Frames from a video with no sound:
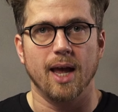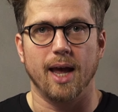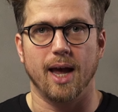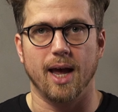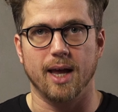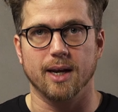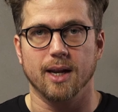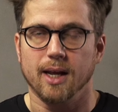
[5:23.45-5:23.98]

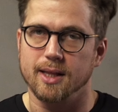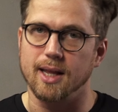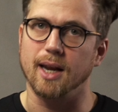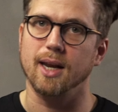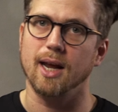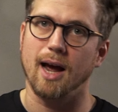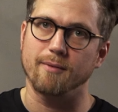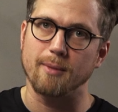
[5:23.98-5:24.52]
And then
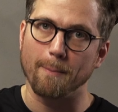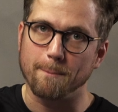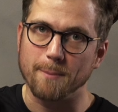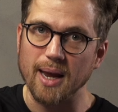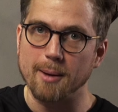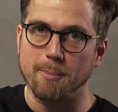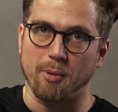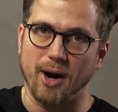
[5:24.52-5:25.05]
they have a
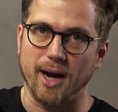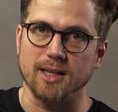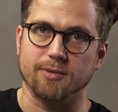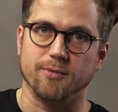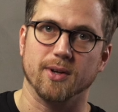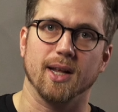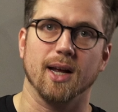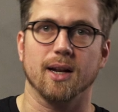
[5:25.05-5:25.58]
big price
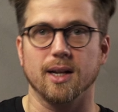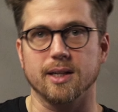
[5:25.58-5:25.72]
for that.